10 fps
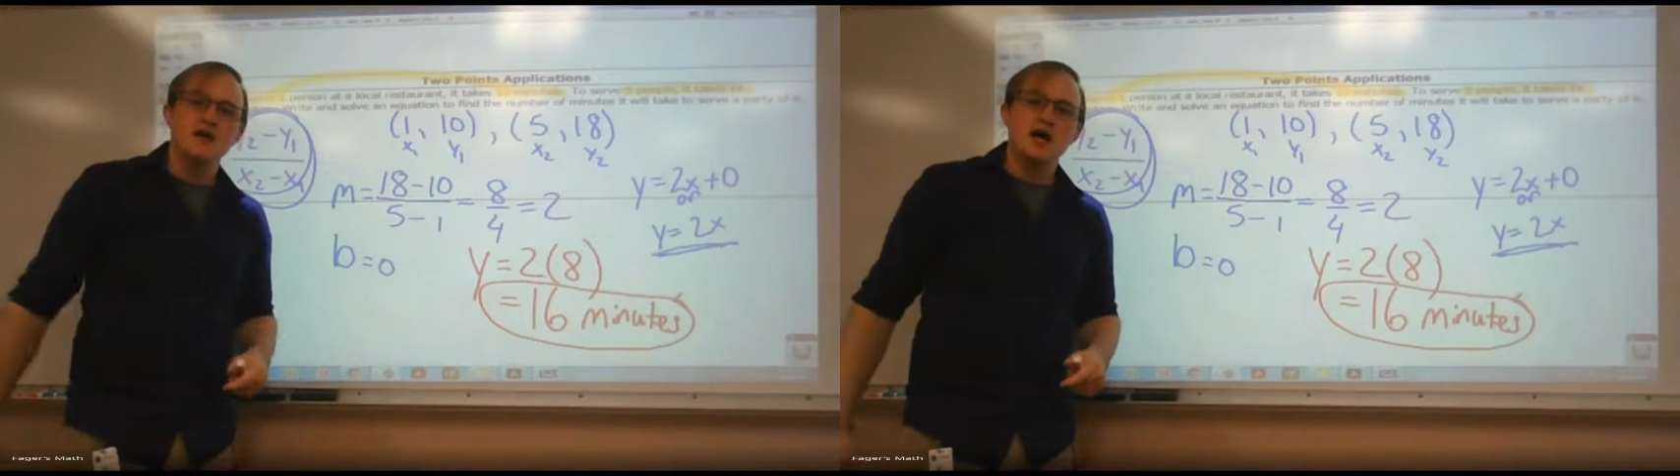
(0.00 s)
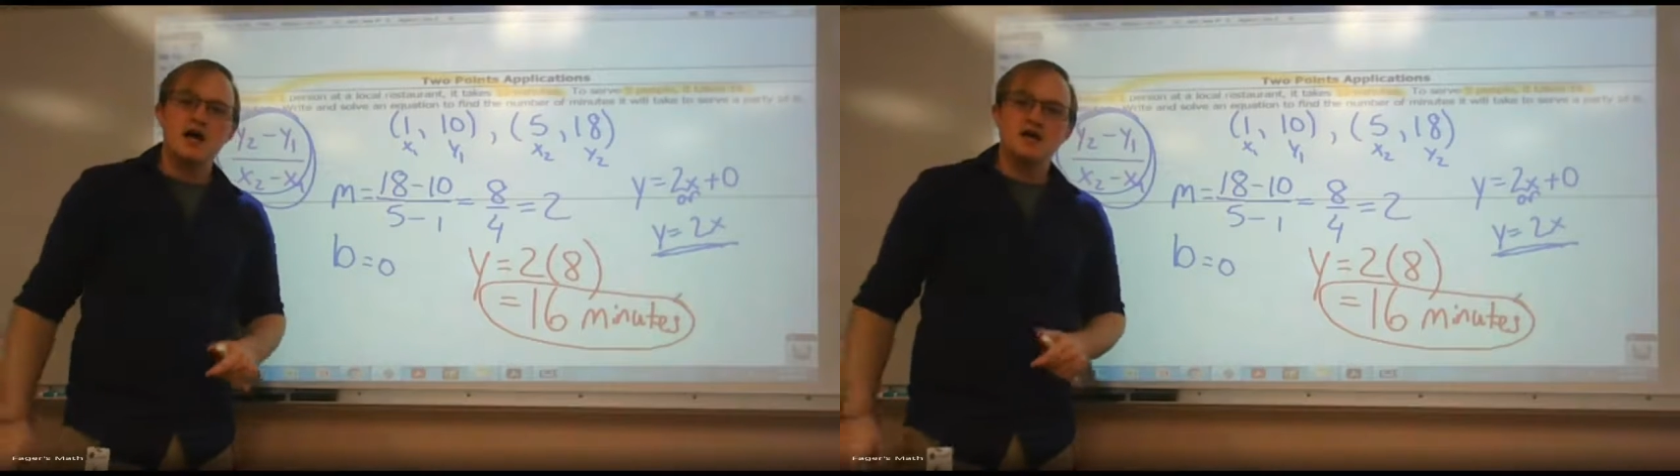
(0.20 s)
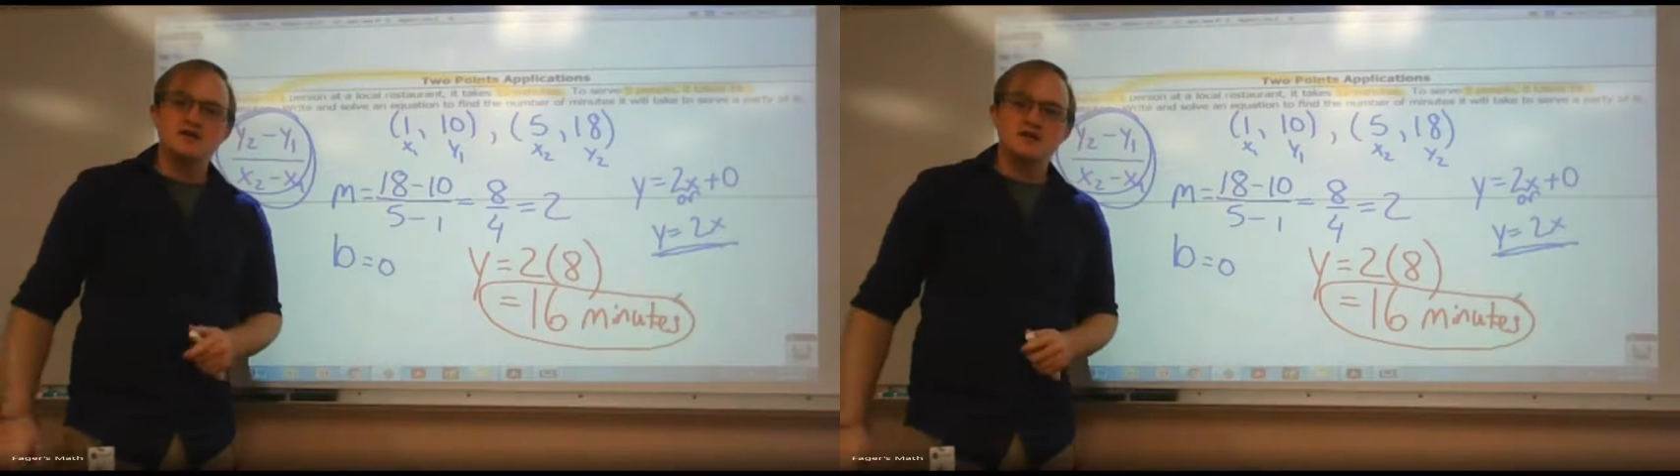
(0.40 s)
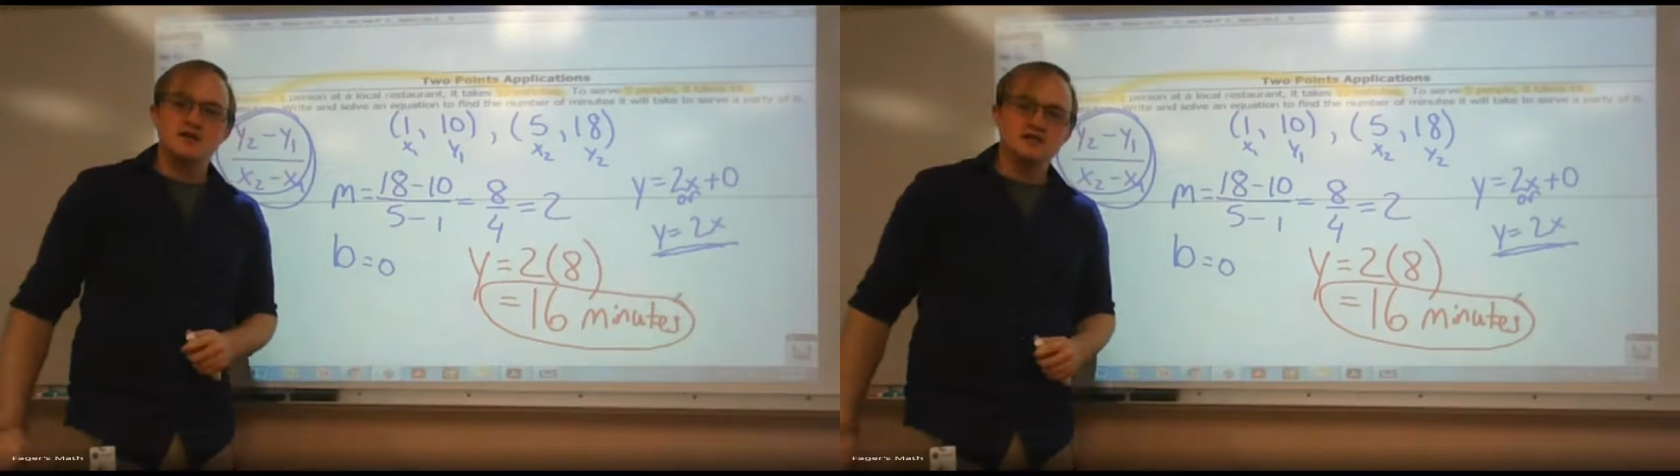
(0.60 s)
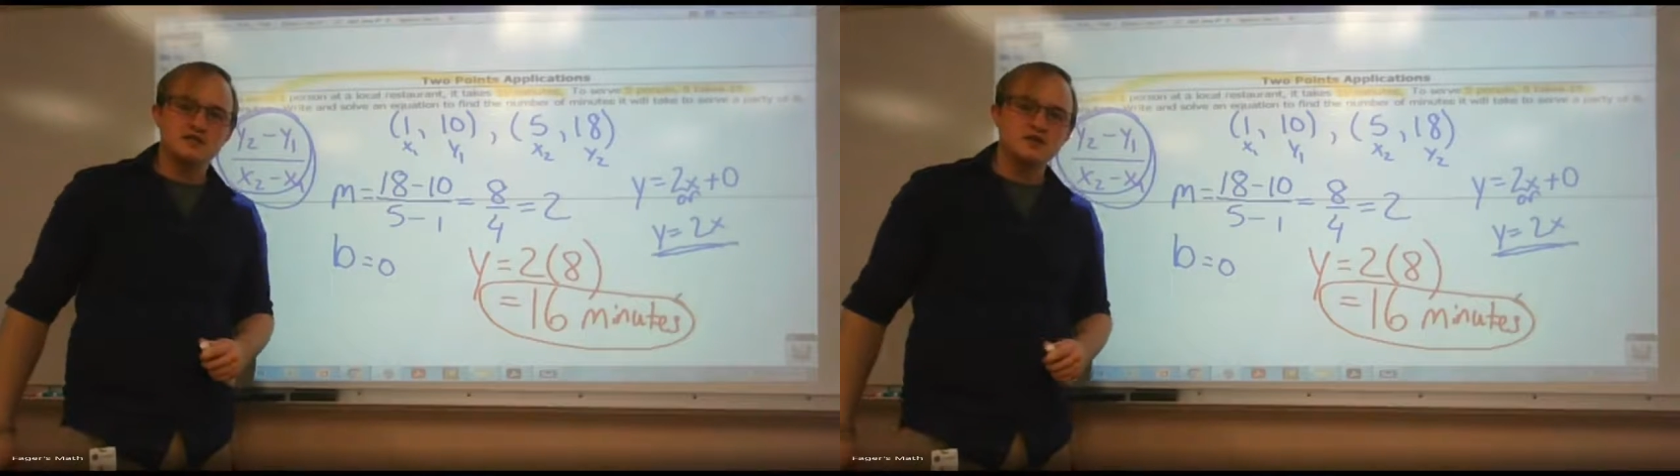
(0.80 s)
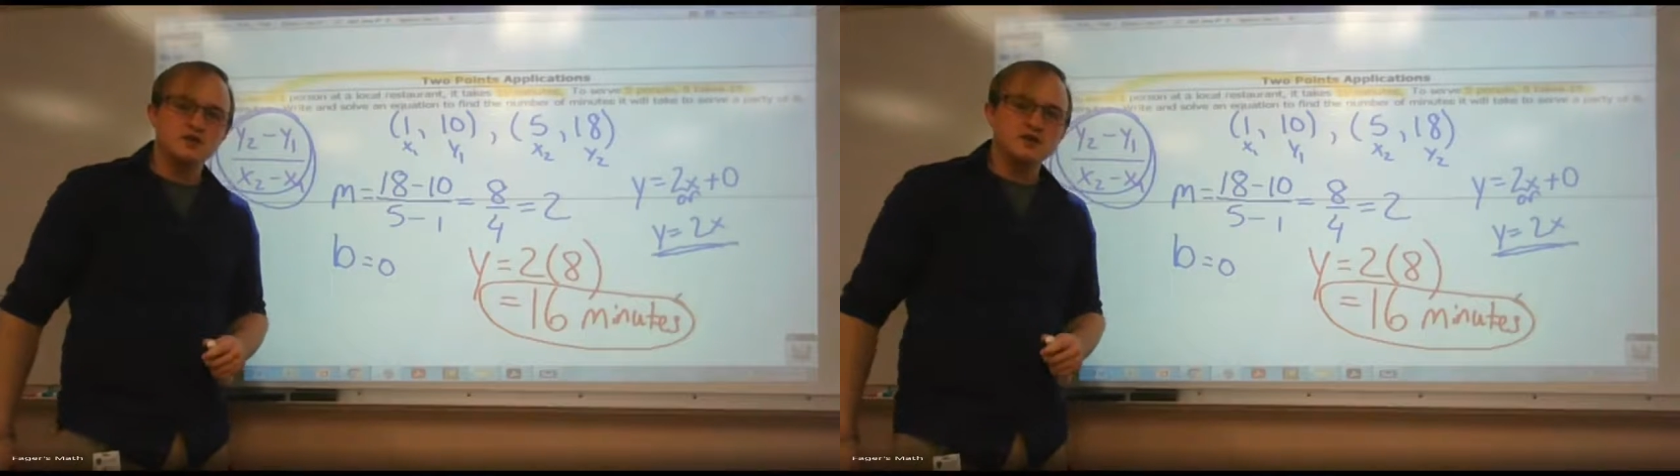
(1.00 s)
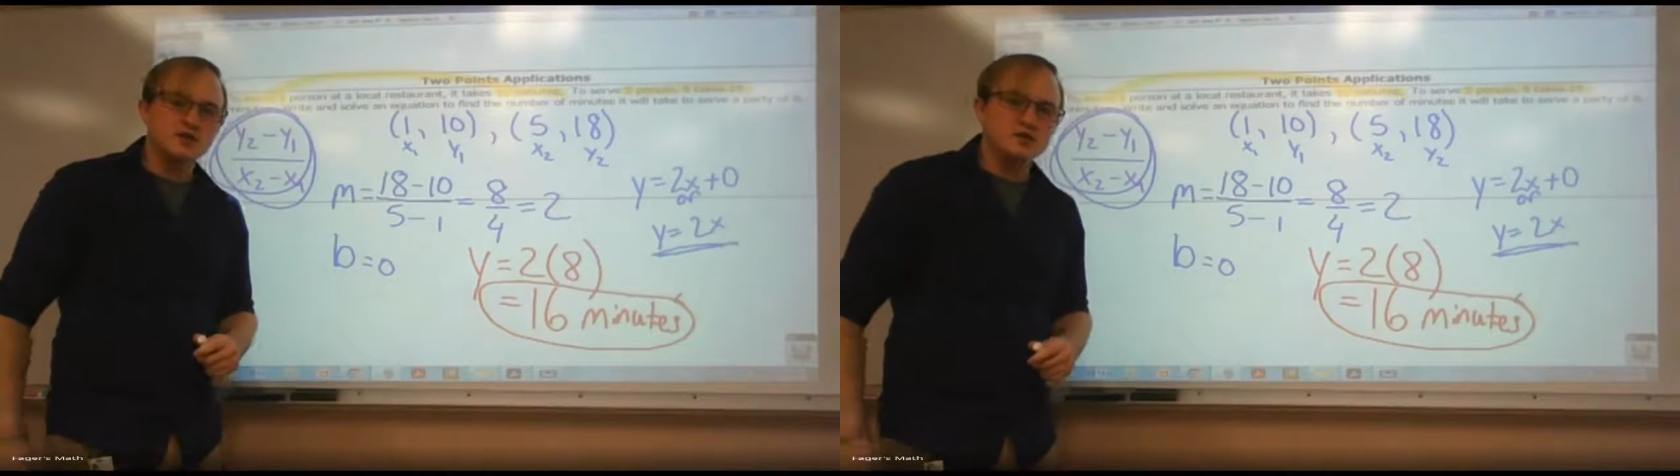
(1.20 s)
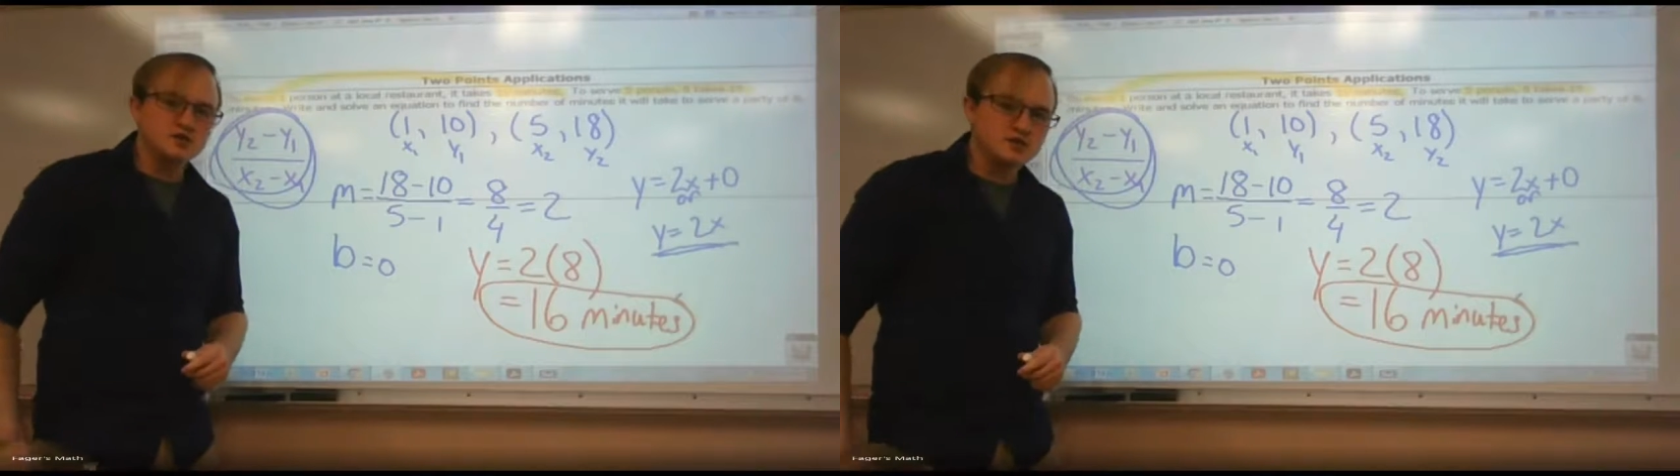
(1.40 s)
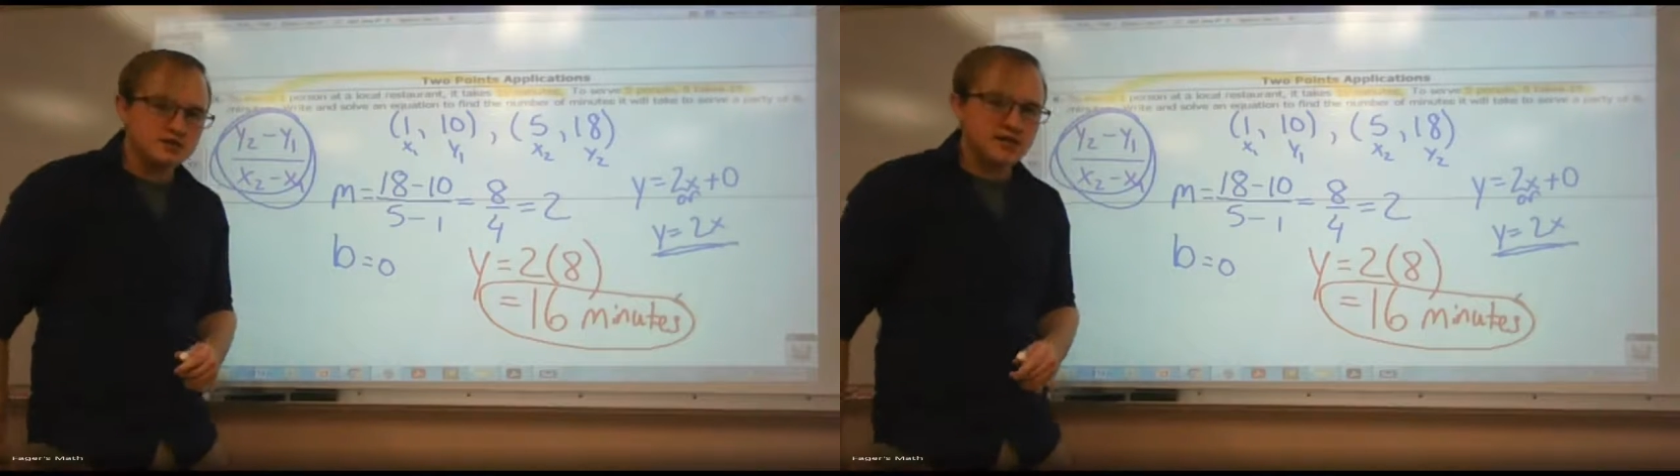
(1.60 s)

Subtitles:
And in the next e-learning, you